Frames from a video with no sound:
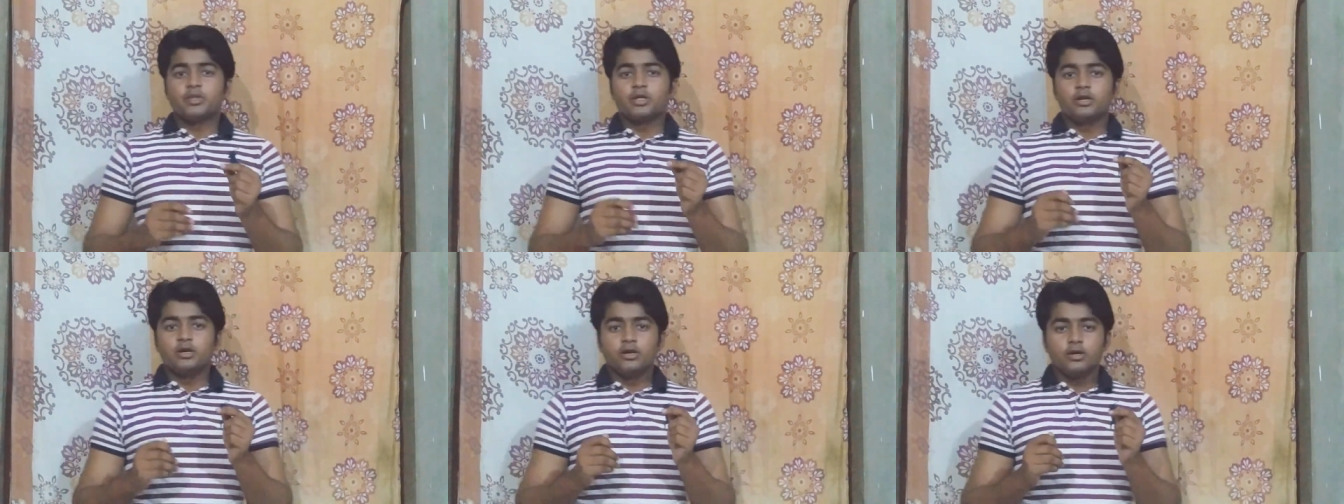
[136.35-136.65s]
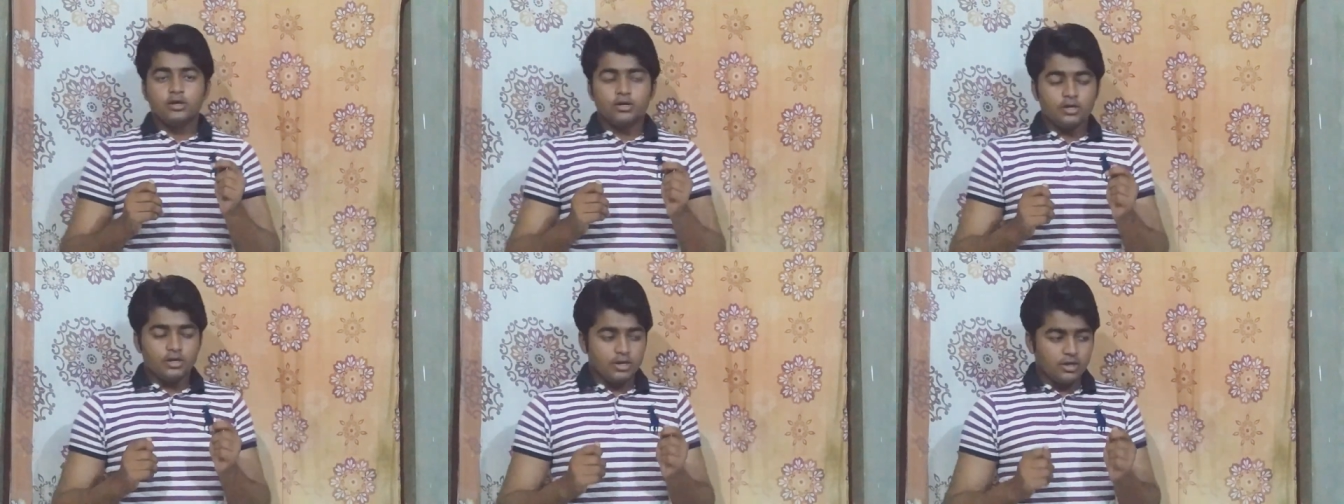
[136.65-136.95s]

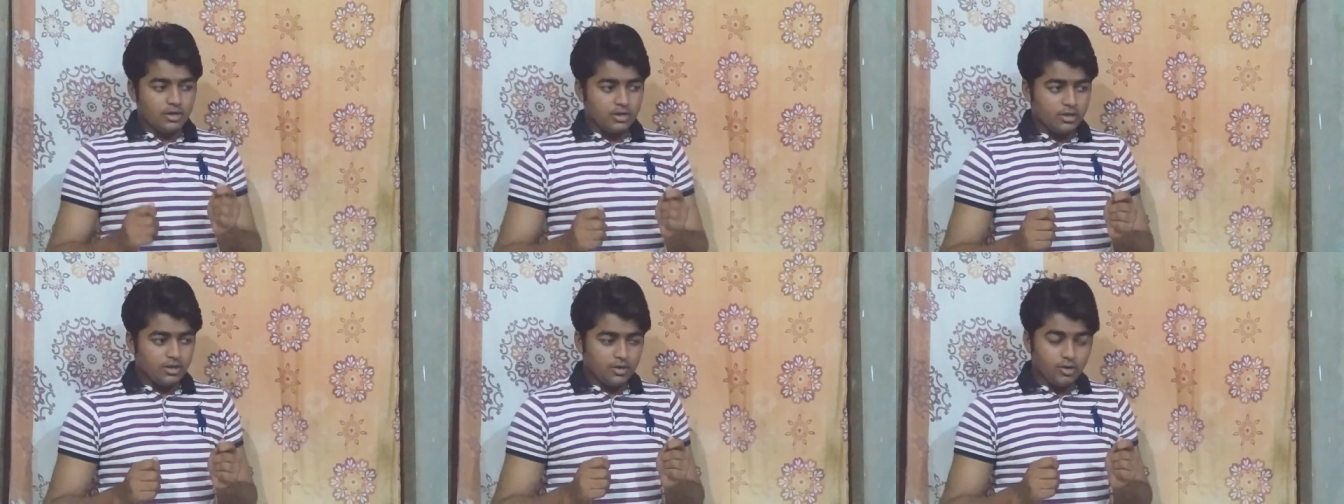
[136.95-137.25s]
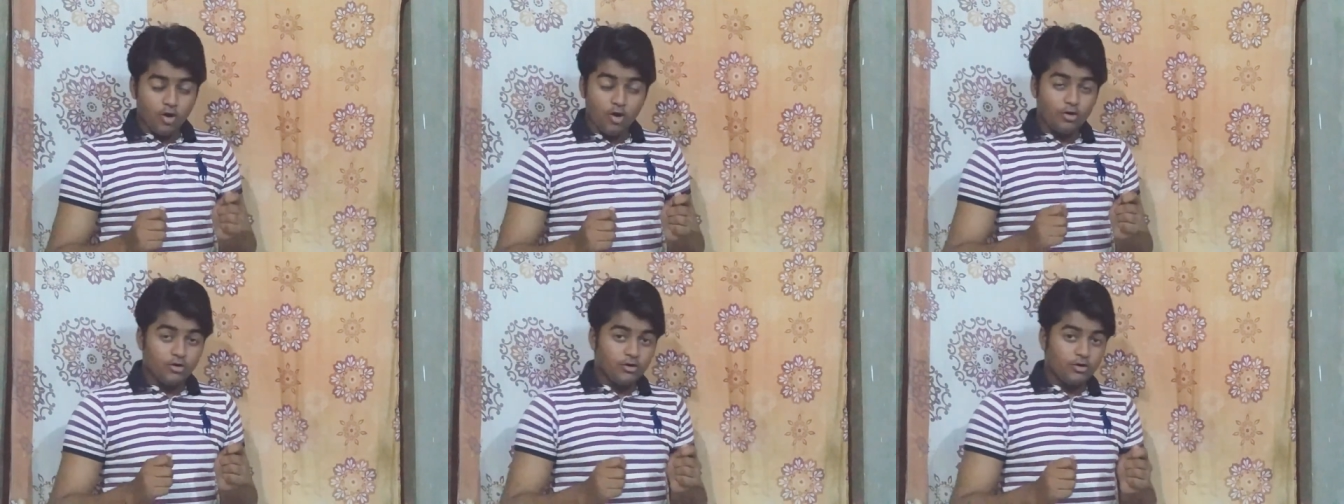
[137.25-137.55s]

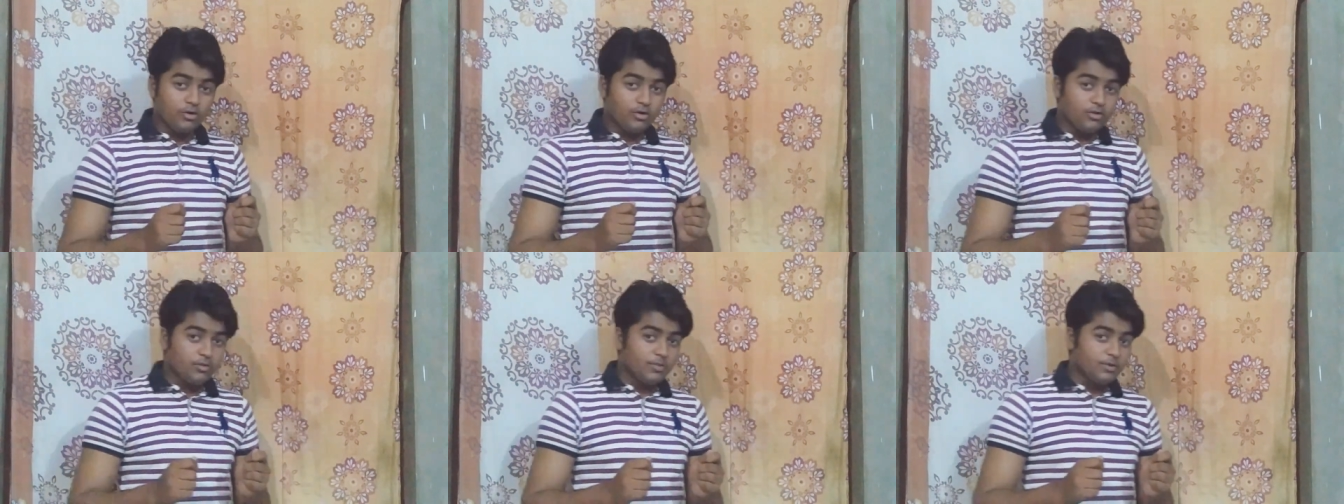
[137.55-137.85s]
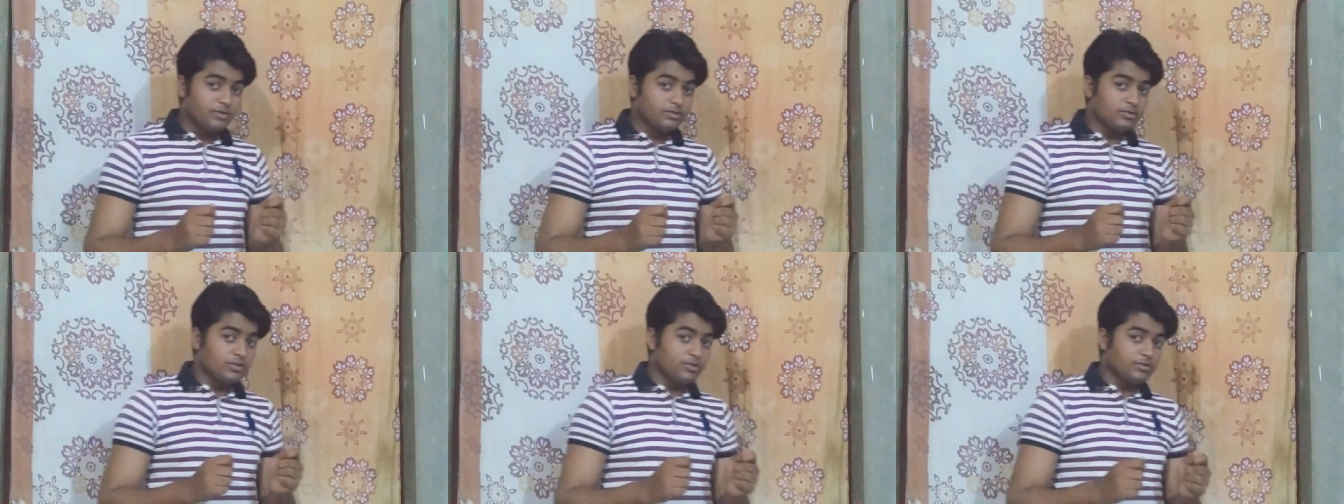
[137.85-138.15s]

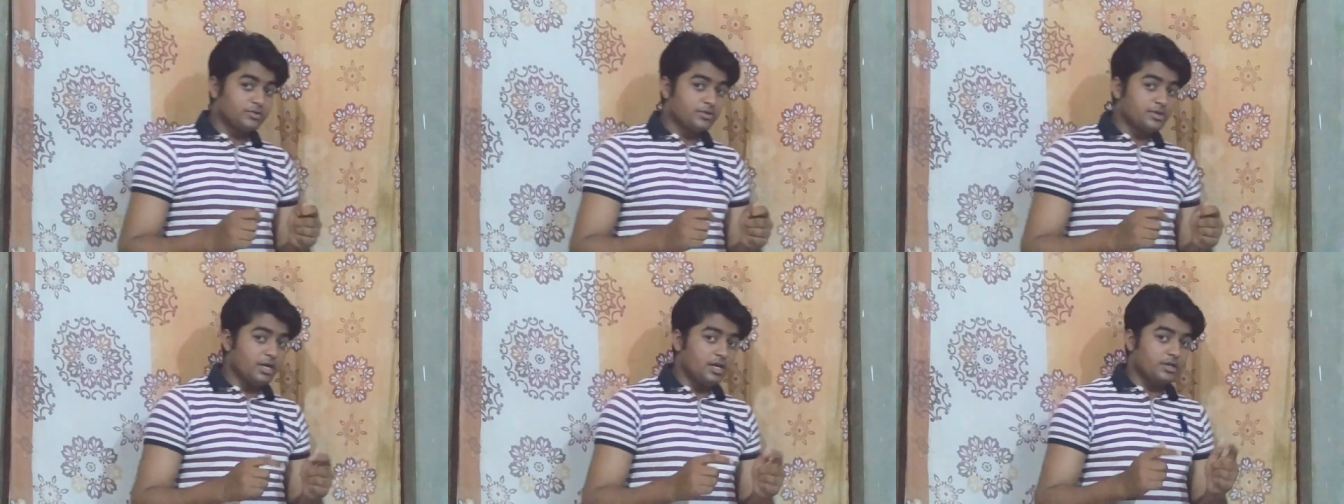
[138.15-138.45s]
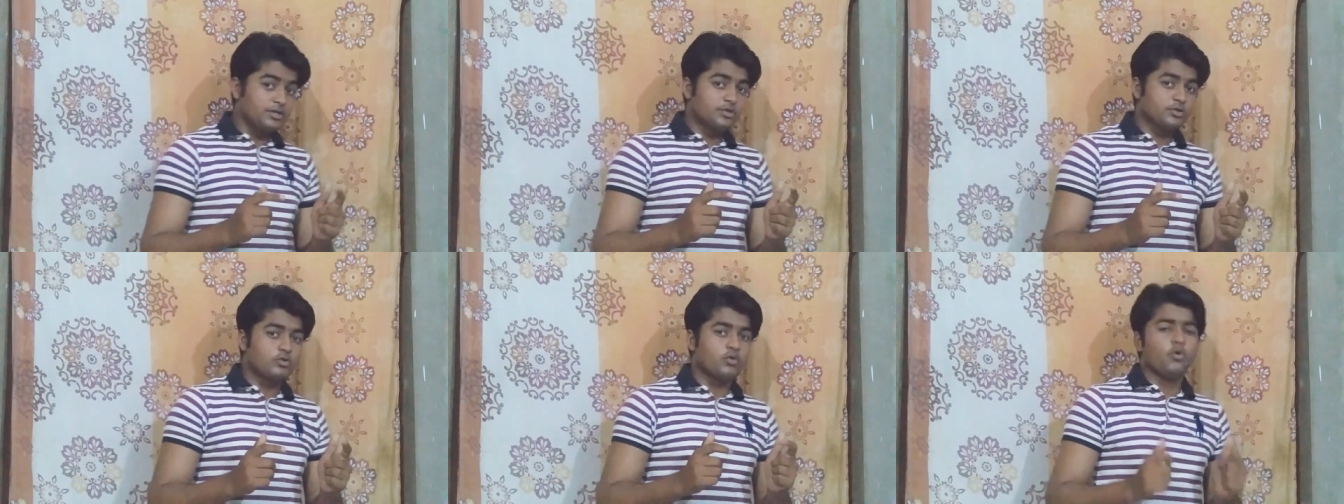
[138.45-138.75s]
non-renewable source,
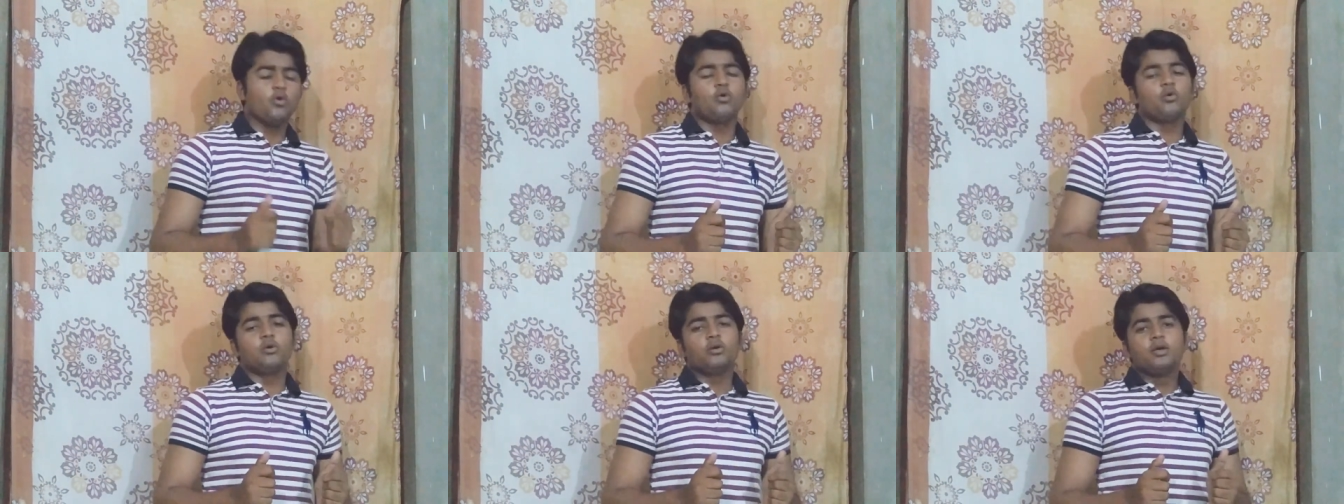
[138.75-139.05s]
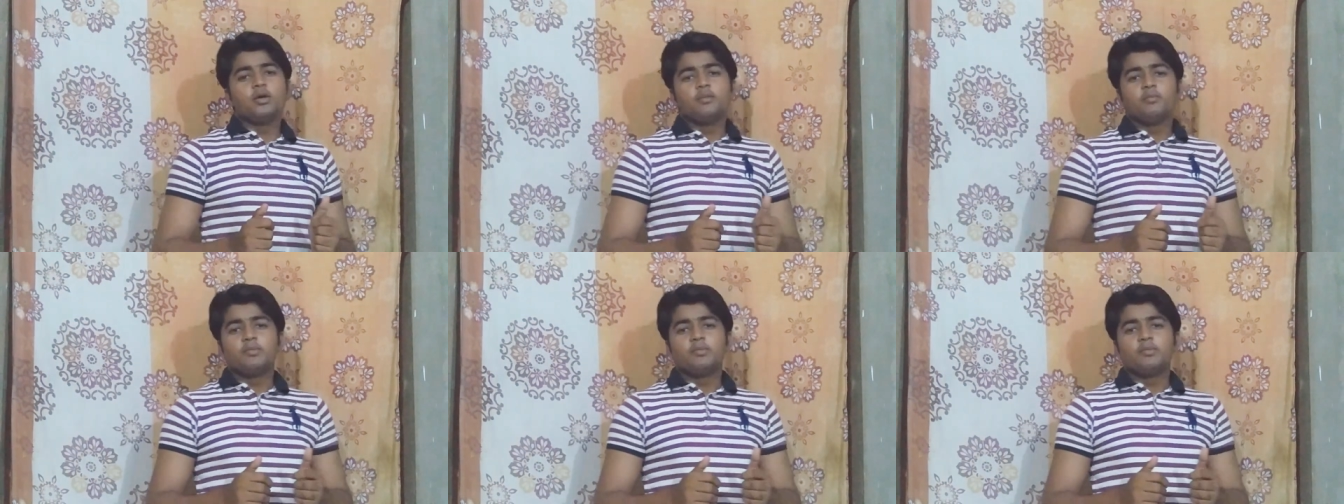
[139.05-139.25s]
that's coal.